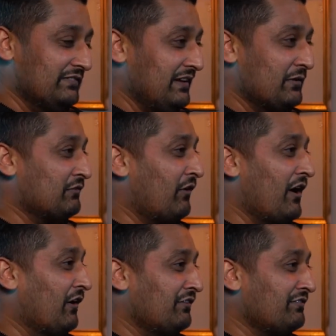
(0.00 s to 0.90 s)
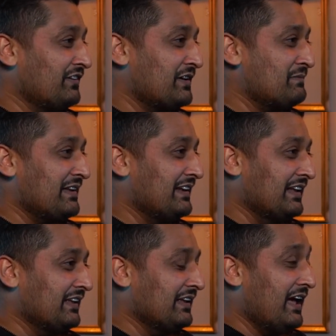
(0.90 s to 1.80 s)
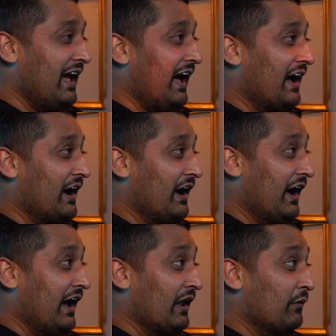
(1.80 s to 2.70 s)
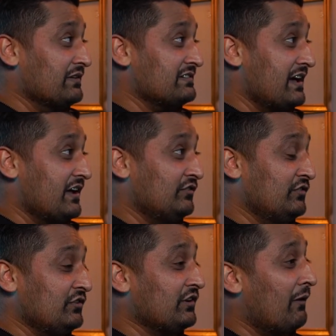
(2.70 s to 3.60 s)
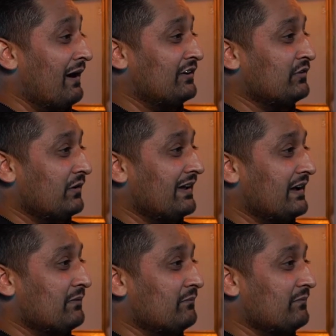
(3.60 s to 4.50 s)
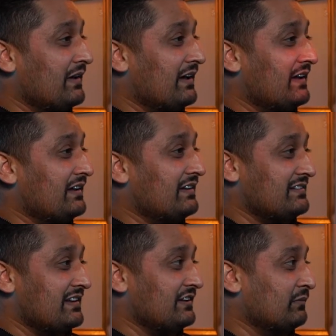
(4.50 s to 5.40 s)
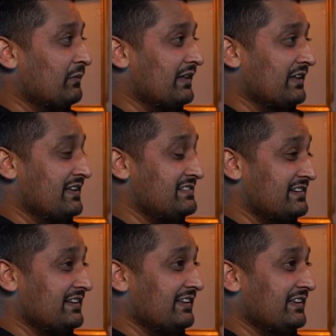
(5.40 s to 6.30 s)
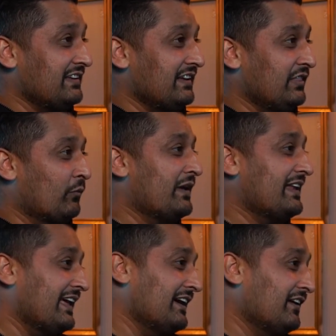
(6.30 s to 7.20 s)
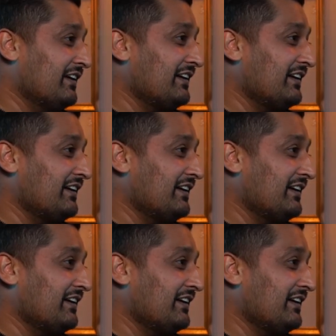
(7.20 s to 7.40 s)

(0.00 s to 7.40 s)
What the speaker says: It was a write off completely. And I was due to go out to a destination wedding in Italy the week later.